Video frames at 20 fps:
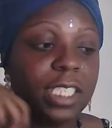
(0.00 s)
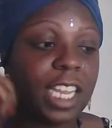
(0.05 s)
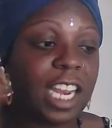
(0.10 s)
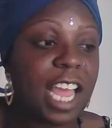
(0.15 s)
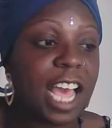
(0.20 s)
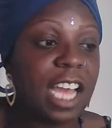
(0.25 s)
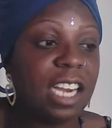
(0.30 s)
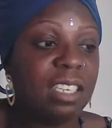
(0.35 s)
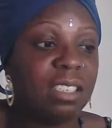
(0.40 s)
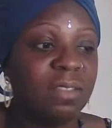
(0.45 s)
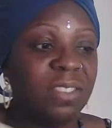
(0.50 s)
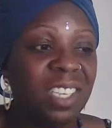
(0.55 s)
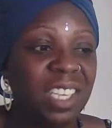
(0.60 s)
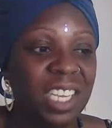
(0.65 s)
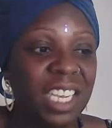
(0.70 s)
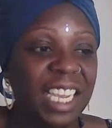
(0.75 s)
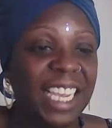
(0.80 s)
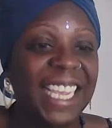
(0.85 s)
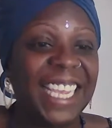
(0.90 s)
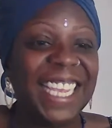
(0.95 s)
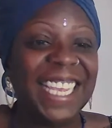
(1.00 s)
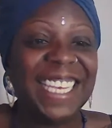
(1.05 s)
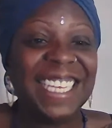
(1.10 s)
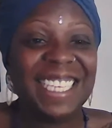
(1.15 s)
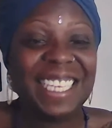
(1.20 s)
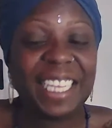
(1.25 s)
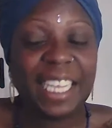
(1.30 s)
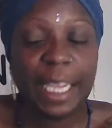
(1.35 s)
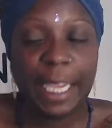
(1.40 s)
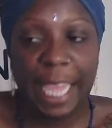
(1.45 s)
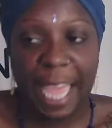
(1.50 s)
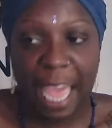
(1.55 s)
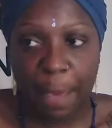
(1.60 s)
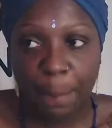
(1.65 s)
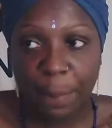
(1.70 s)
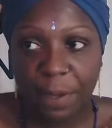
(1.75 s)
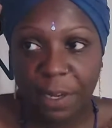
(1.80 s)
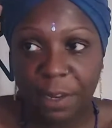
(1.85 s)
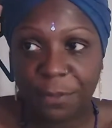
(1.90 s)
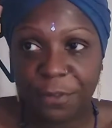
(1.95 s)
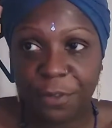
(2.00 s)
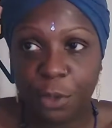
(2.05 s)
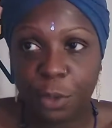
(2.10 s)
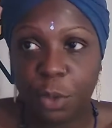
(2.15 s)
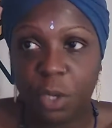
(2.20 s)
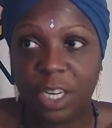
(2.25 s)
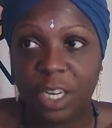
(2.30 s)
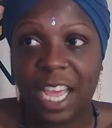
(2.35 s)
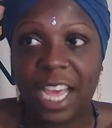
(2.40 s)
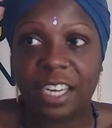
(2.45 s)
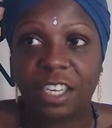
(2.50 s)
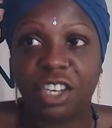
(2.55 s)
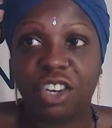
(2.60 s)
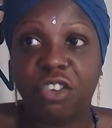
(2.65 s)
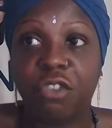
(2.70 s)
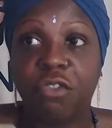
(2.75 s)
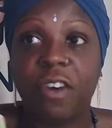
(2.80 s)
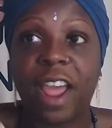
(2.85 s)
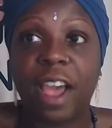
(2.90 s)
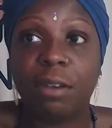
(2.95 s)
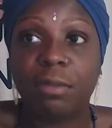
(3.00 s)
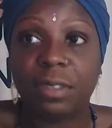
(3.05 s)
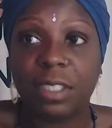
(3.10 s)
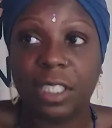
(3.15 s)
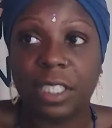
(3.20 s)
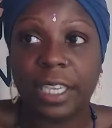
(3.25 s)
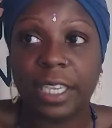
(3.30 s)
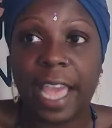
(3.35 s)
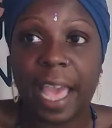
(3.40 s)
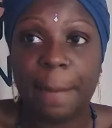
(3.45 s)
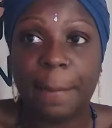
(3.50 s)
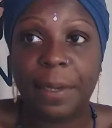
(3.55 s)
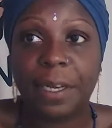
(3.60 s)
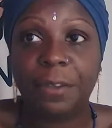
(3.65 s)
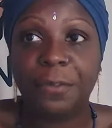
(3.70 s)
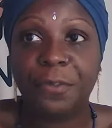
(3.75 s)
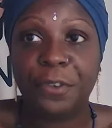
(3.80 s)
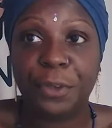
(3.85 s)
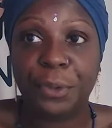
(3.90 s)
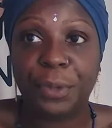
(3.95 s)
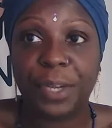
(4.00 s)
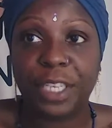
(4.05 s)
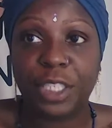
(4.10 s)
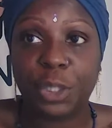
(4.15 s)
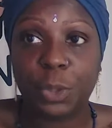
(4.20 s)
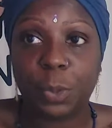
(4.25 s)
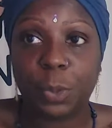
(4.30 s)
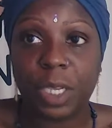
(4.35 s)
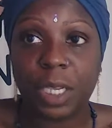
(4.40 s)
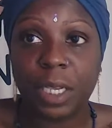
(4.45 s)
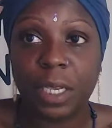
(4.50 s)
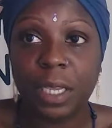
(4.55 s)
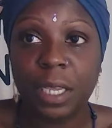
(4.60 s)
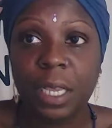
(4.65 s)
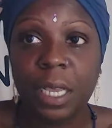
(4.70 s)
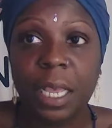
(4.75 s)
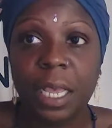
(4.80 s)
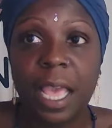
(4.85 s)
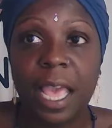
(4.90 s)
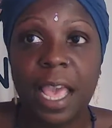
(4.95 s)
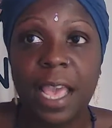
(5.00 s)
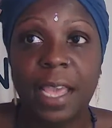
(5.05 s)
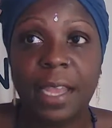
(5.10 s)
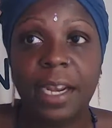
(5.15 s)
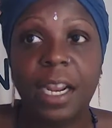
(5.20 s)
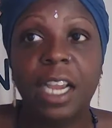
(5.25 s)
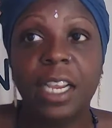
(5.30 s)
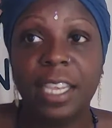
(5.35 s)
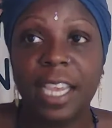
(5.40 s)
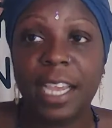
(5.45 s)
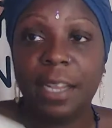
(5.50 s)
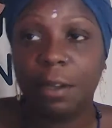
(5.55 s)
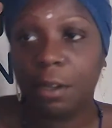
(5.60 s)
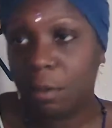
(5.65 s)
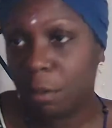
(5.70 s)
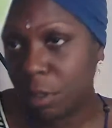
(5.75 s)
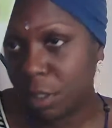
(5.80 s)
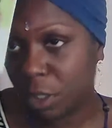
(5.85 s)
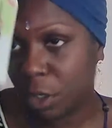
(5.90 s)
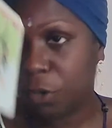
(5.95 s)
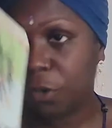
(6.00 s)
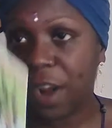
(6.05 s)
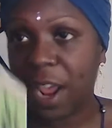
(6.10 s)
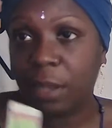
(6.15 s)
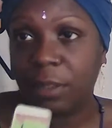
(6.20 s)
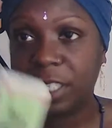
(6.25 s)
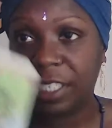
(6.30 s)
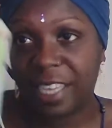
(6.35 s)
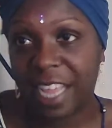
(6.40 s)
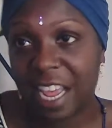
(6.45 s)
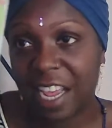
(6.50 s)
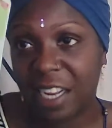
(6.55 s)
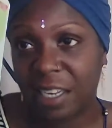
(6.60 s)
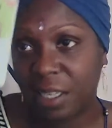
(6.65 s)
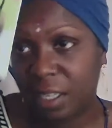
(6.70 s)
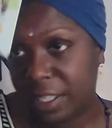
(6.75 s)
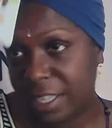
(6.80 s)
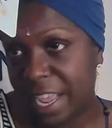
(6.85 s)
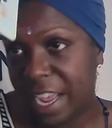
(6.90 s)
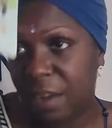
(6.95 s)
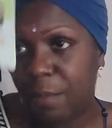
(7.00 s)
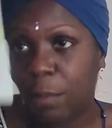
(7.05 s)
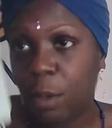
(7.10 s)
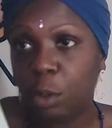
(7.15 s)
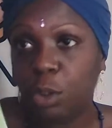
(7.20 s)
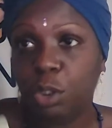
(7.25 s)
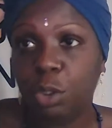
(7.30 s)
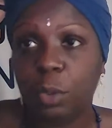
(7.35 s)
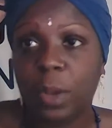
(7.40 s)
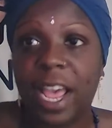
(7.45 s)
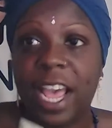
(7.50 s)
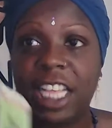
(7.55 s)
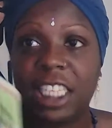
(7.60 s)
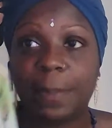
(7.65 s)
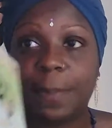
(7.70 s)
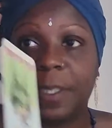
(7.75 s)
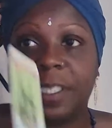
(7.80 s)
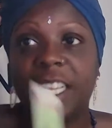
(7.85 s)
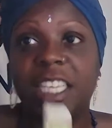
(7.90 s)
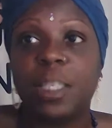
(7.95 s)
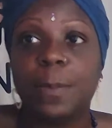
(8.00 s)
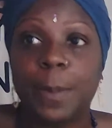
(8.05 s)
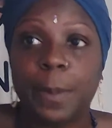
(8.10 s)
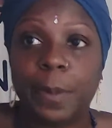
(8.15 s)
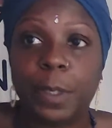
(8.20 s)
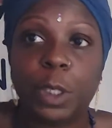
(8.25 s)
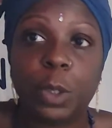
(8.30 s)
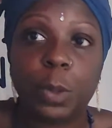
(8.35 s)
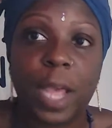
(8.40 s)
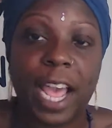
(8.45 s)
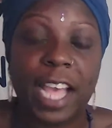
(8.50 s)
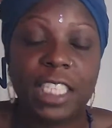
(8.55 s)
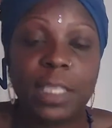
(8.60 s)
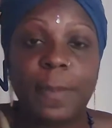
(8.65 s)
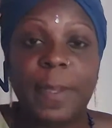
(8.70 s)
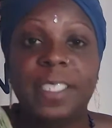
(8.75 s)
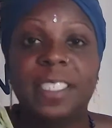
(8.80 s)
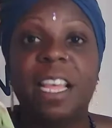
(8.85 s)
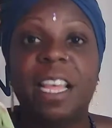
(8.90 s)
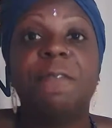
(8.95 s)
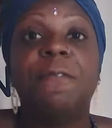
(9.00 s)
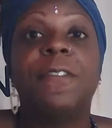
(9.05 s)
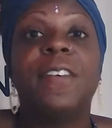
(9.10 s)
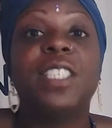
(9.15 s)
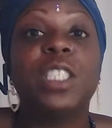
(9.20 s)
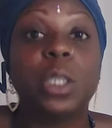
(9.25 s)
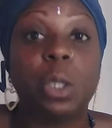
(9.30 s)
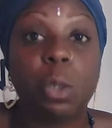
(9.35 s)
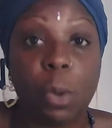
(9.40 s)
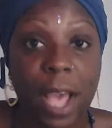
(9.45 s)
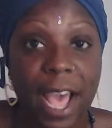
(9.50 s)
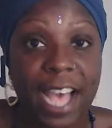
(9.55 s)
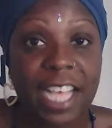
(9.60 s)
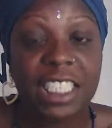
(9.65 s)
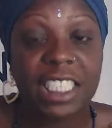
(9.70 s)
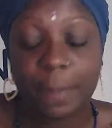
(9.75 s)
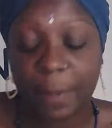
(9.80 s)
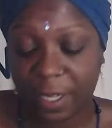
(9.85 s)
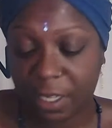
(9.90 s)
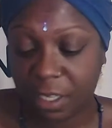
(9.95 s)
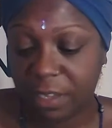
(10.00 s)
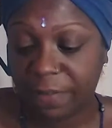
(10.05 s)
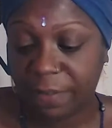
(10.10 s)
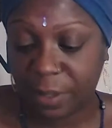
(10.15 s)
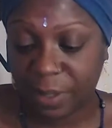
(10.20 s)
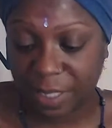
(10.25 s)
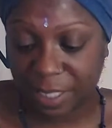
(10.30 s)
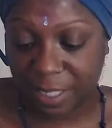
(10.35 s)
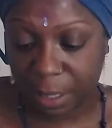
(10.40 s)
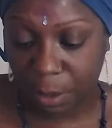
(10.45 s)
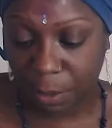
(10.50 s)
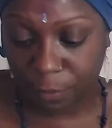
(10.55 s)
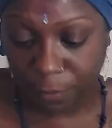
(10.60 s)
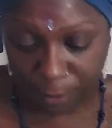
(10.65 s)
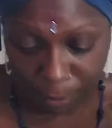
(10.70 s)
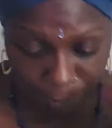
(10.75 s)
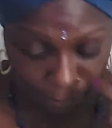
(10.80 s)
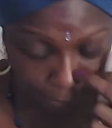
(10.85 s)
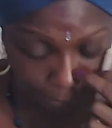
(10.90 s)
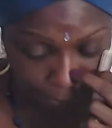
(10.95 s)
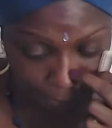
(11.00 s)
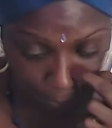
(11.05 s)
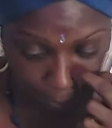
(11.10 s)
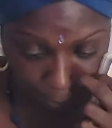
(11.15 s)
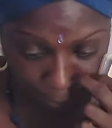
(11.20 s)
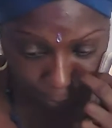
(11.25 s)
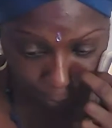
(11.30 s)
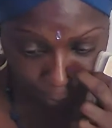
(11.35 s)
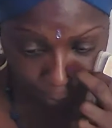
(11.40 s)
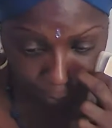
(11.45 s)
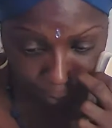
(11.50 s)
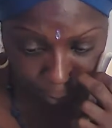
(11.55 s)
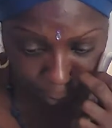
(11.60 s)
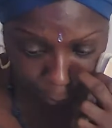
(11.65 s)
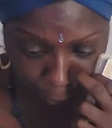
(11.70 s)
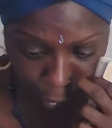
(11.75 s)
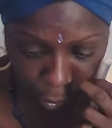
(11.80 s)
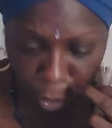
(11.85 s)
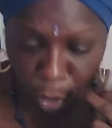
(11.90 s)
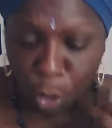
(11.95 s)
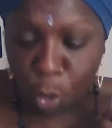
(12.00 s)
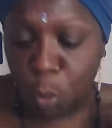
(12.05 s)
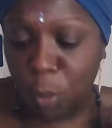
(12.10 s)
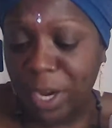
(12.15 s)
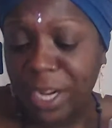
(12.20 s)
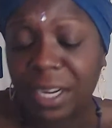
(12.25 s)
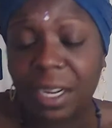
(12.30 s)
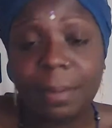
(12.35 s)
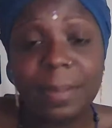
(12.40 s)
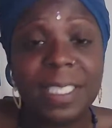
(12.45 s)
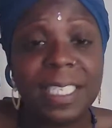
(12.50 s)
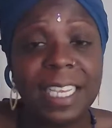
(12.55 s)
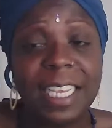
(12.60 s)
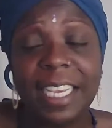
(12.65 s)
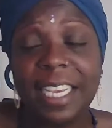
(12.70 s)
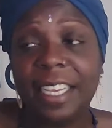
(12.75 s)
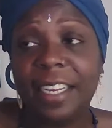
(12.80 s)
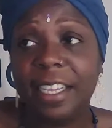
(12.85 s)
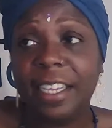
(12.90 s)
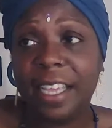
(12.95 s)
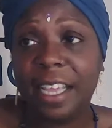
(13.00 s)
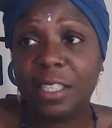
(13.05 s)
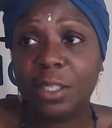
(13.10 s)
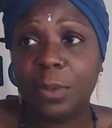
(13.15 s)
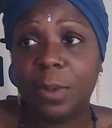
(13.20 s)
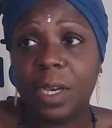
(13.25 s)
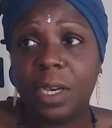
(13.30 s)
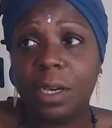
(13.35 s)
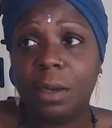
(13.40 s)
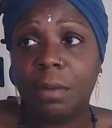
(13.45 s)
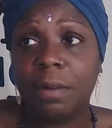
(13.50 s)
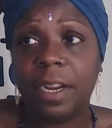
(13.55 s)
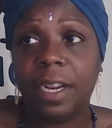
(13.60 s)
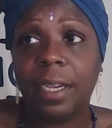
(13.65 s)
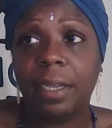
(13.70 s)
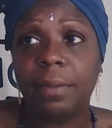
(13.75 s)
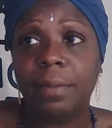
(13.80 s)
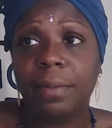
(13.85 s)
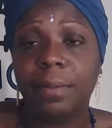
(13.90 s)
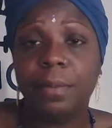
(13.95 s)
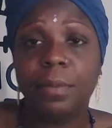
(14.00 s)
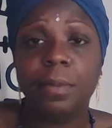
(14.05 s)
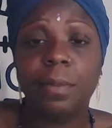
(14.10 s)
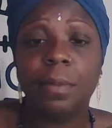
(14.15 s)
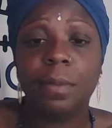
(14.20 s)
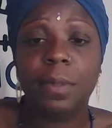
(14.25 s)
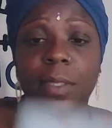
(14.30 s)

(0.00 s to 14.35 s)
So there's a lot of healing happening for you, a lot of grounding happening for you next week. And again, grounding that emotional aspect, that spiritual aspect, that physical aspect of yourself. When it comes to eating as well, right?